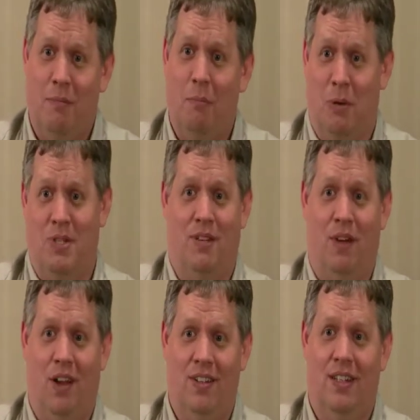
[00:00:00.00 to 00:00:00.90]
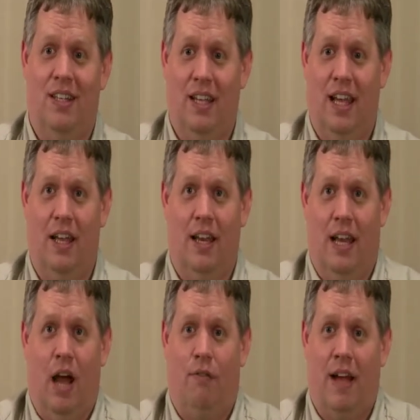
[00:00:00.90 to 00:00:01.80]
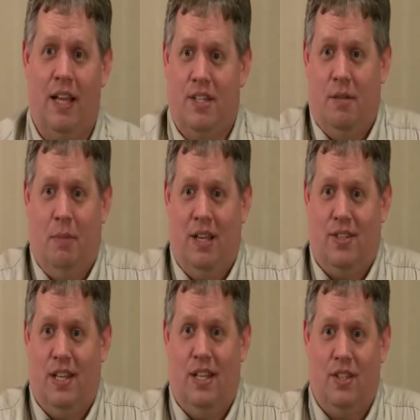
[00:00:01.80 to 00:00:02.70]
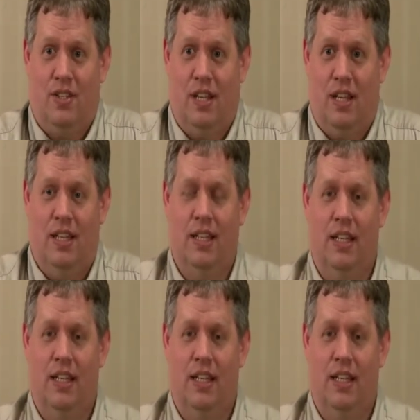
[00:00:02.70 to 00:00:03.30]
most of all and, and how fast it makes things uh,